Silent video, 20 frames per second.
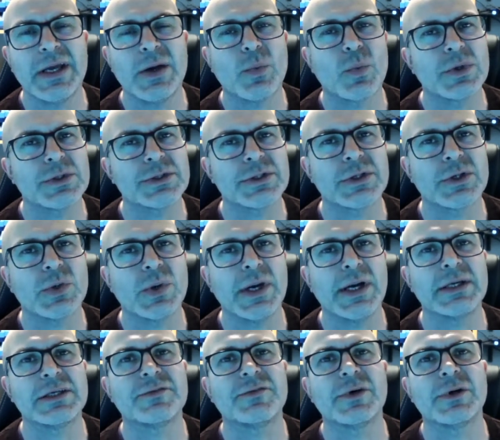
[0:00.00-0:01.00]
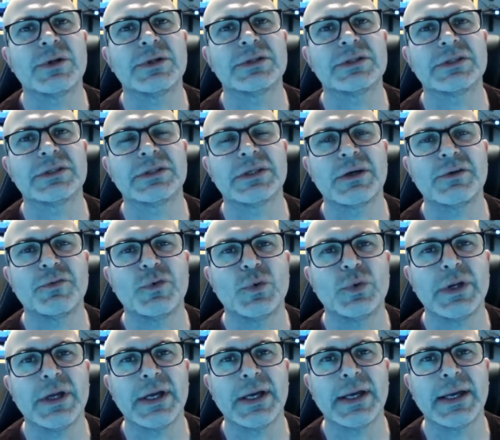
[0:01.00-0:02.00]
it wasn't quite as focused as I
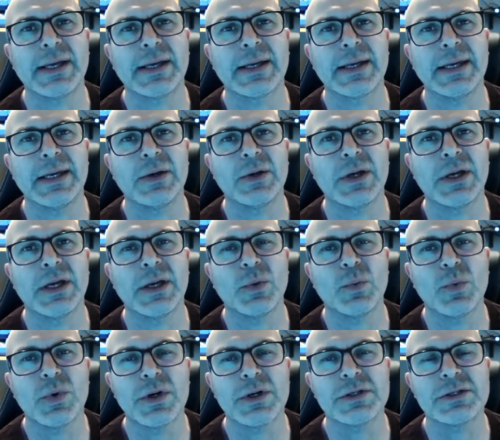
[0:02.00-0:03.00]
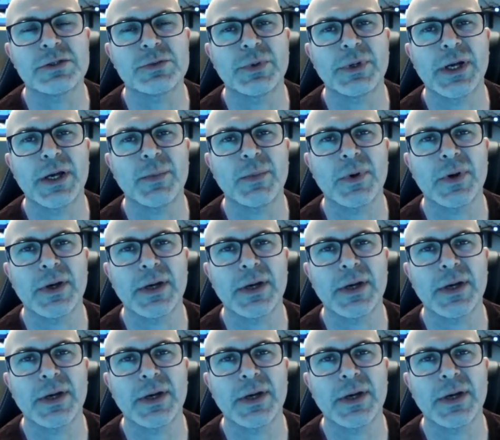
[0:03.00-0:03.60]
thought it was when I